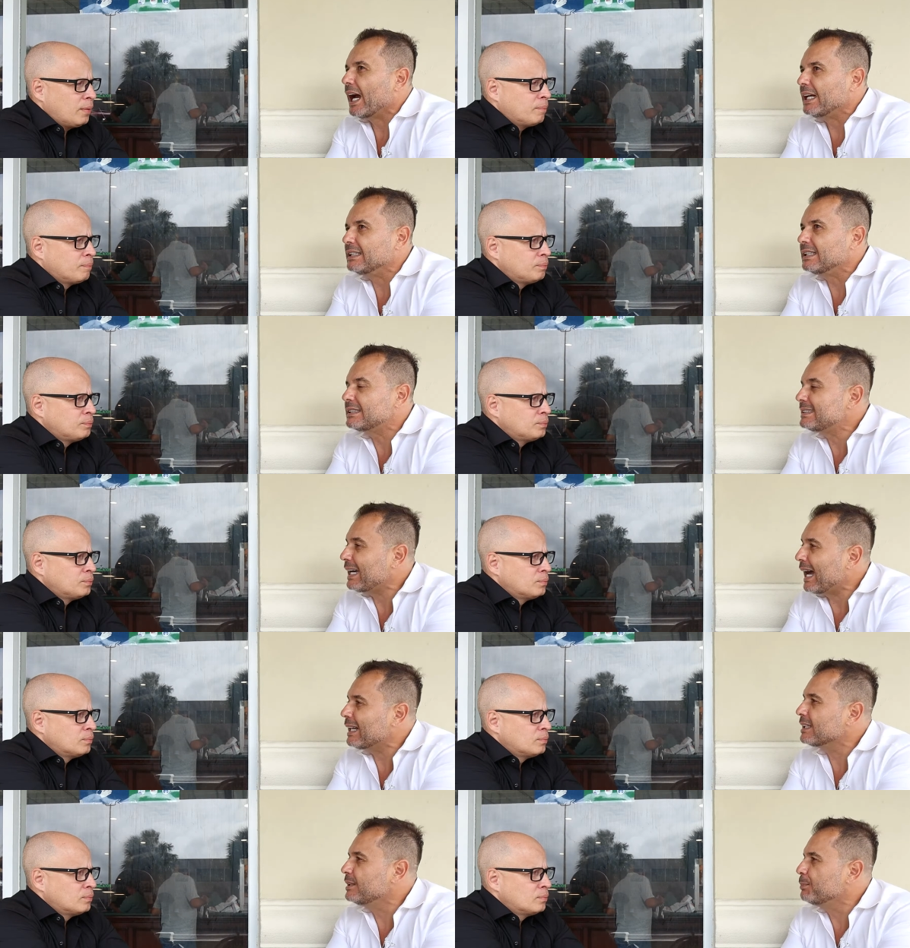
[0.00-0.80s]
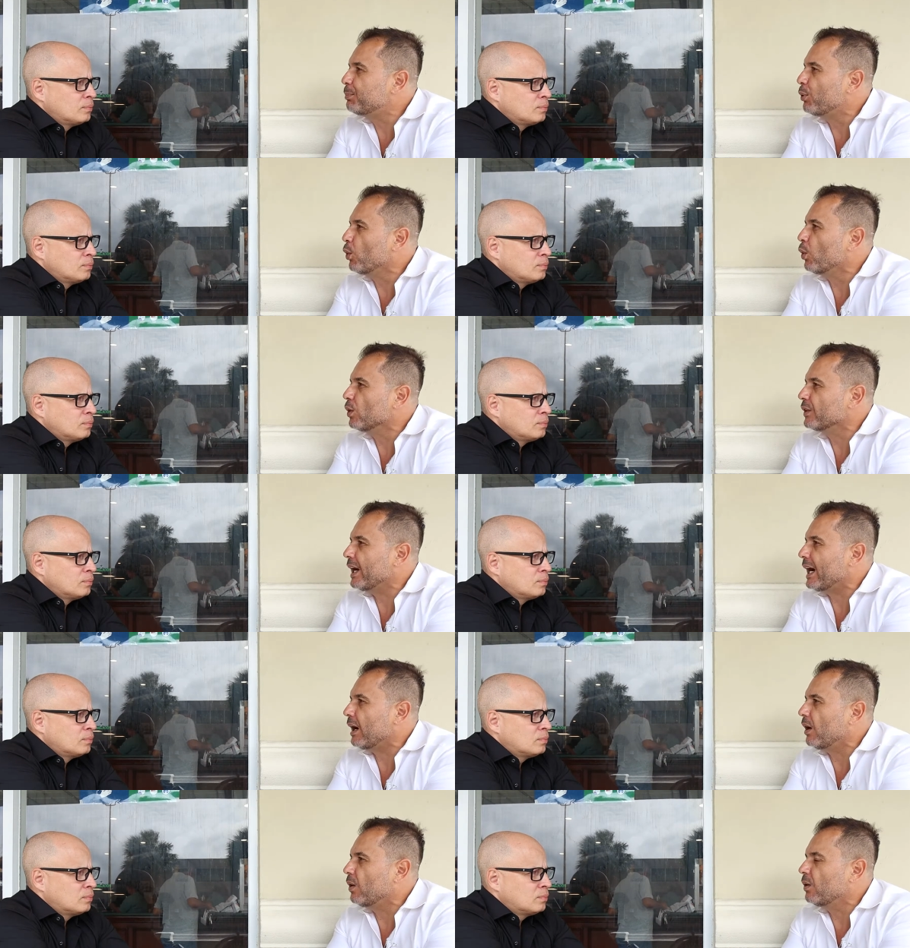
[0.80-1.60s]
Speaker 1: and the talent pool
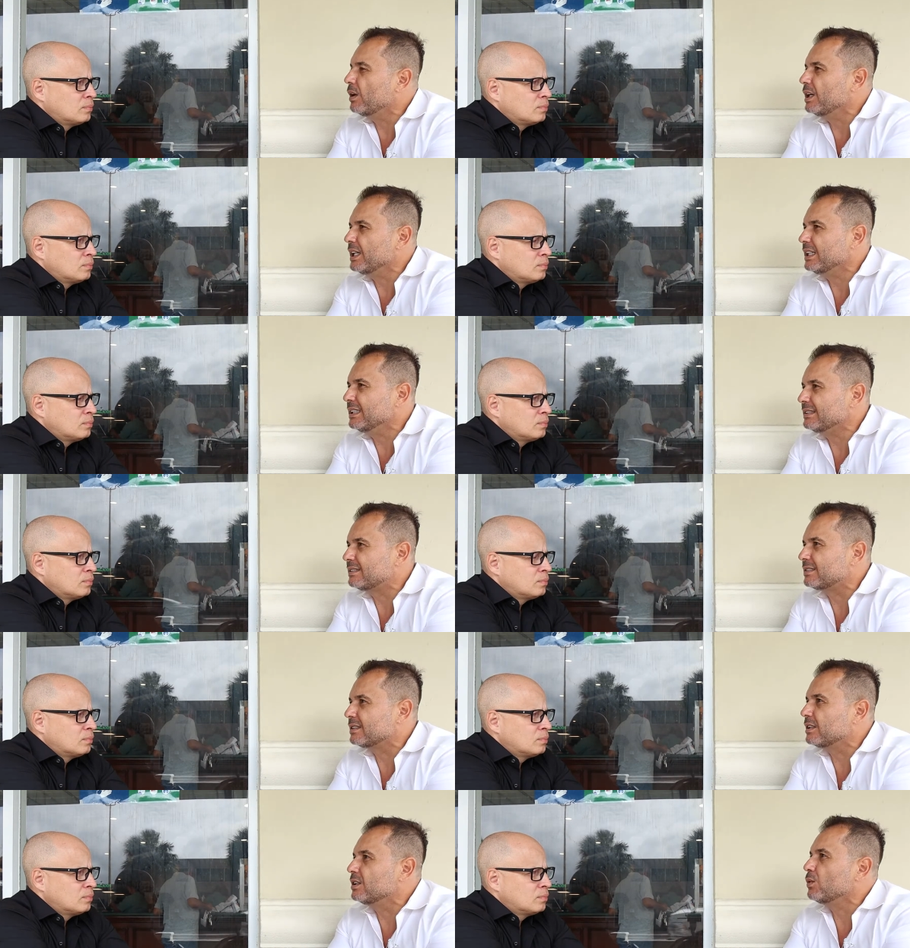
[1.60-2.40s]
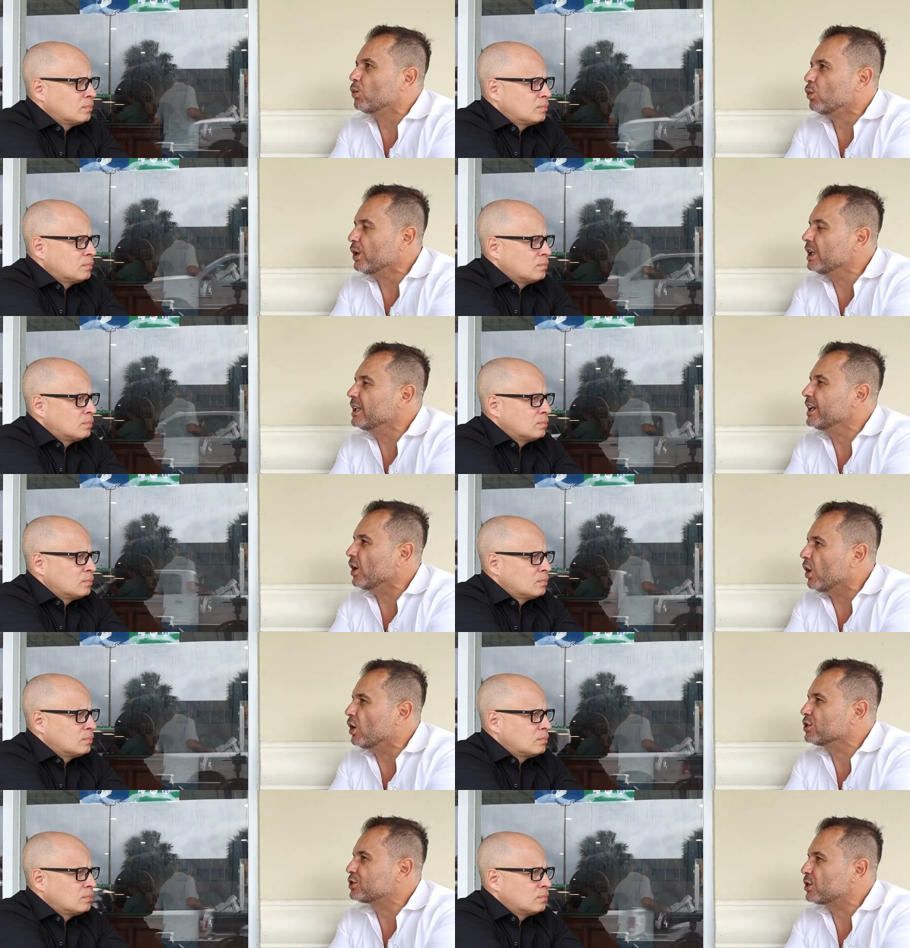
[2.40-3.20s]
now is really
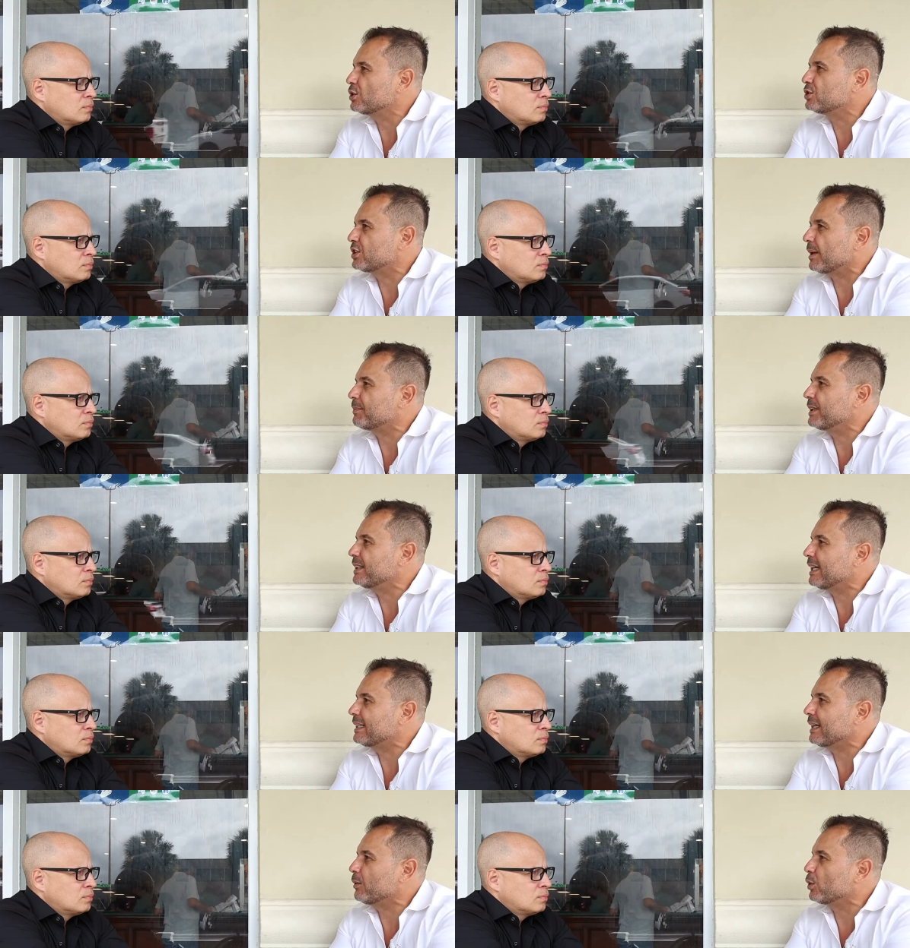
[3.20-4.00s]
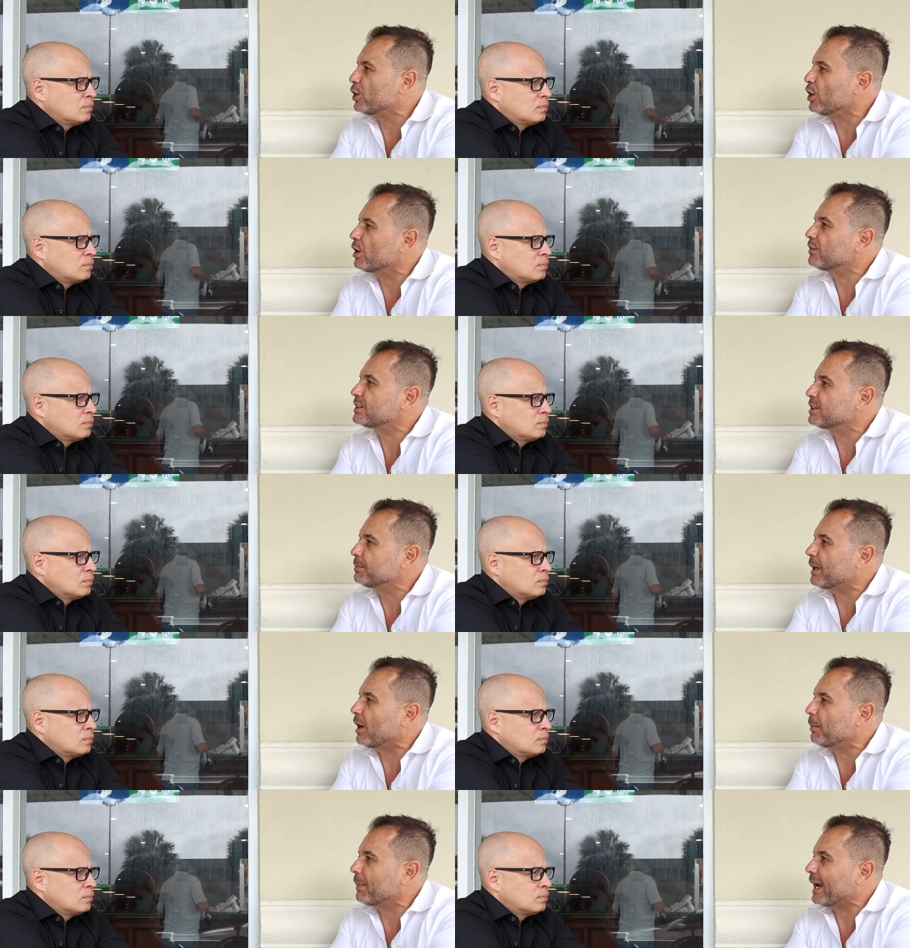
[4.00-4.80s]
also something that they were nervous
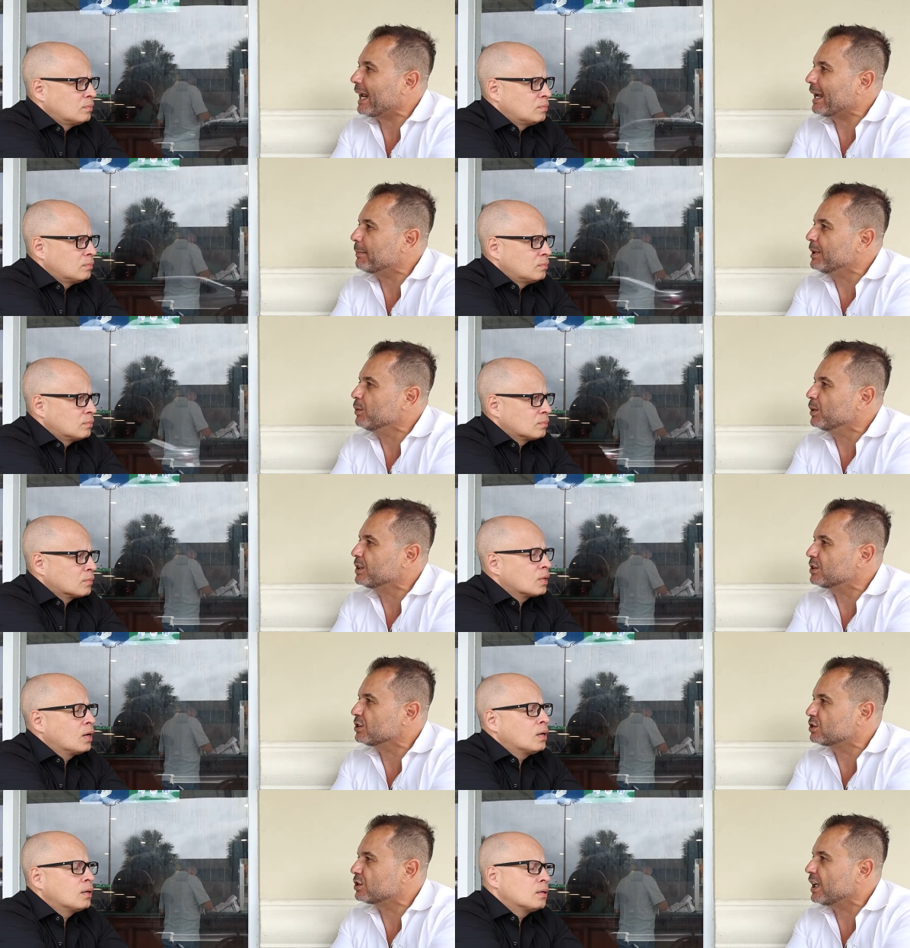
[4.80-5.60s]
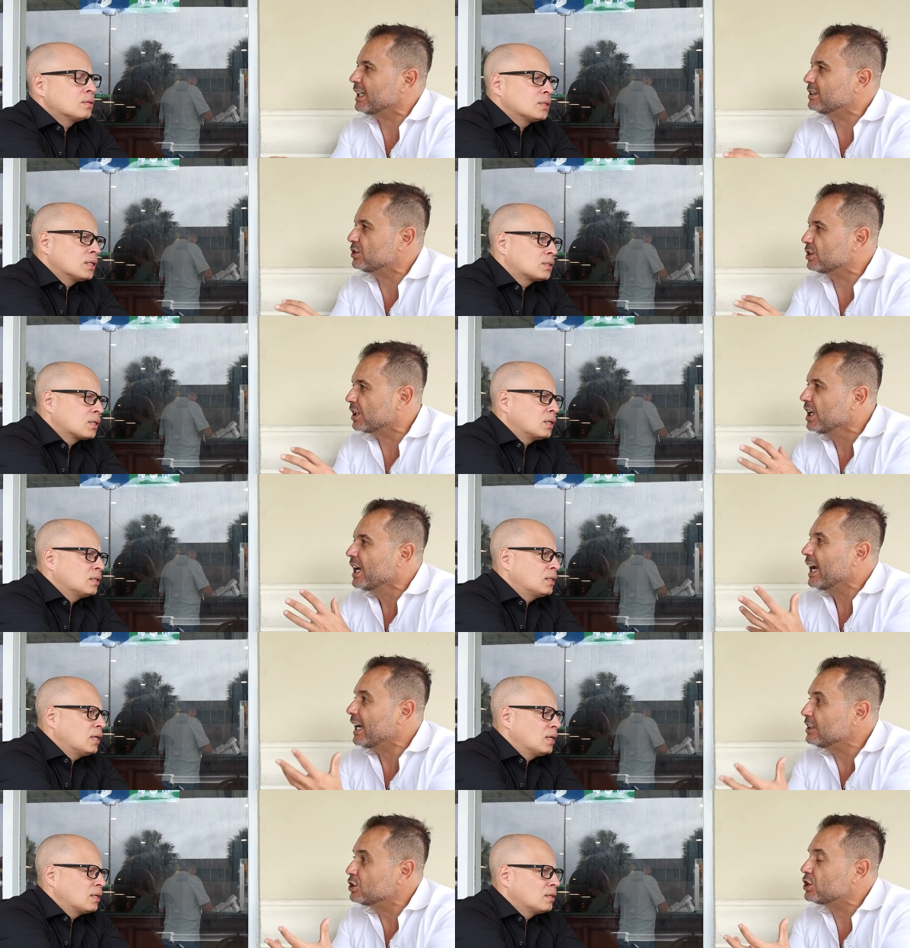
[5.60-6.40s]
about miami with this oh, edu- right,
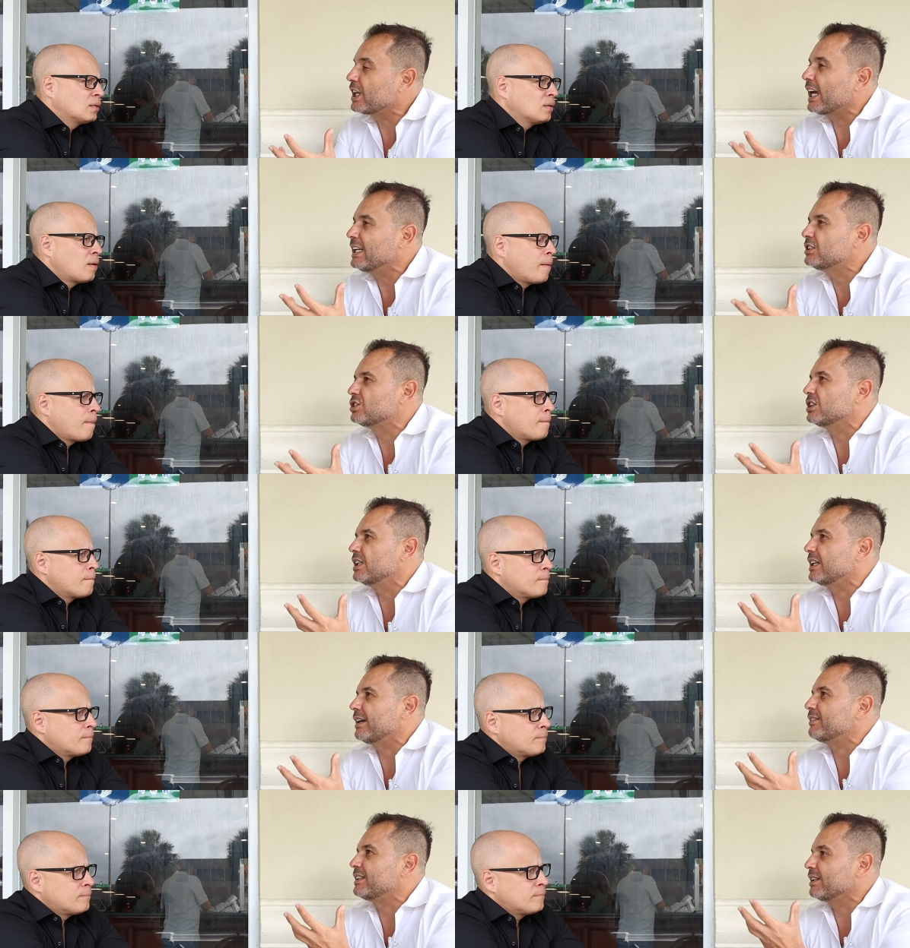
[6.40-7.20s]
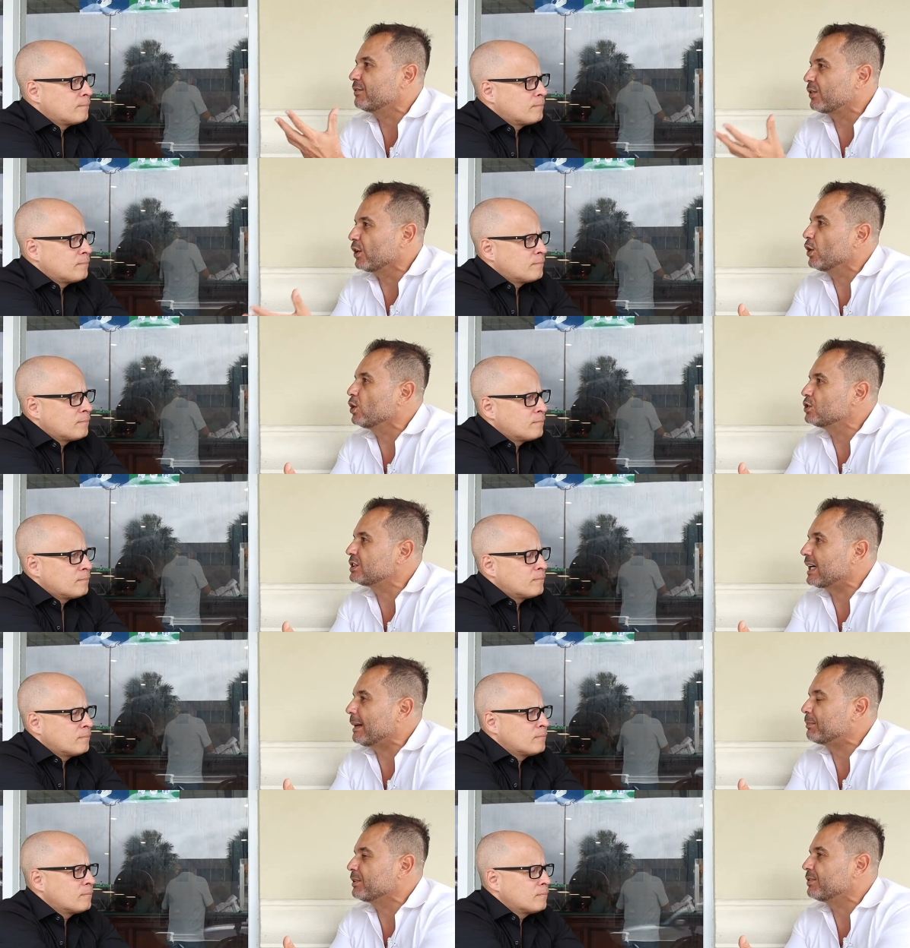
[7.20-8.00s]
yeah. education and everything for those
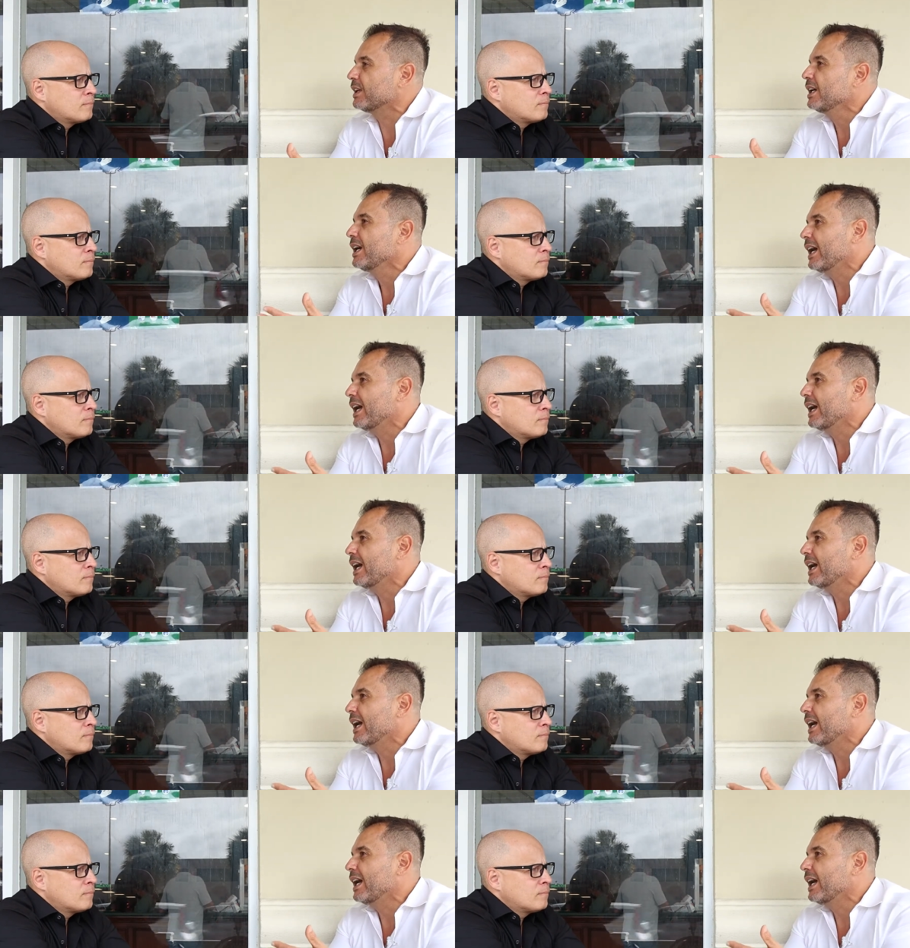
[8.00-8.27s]
type of